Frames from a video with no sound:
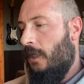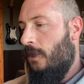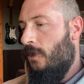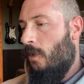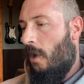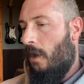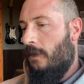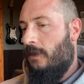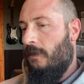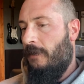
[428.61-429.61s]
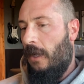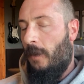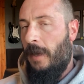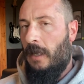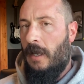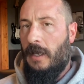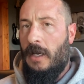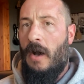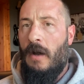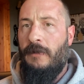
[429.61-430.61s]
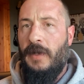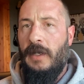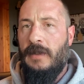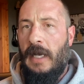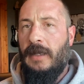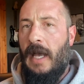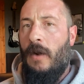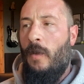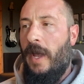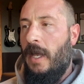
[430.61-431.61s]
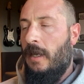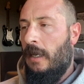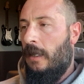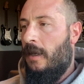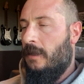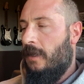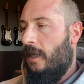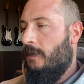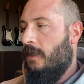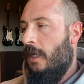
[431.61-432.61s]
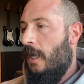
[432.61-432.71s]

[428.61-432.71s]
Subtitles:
you are developing a lot of confidence at that weight. And a lot of times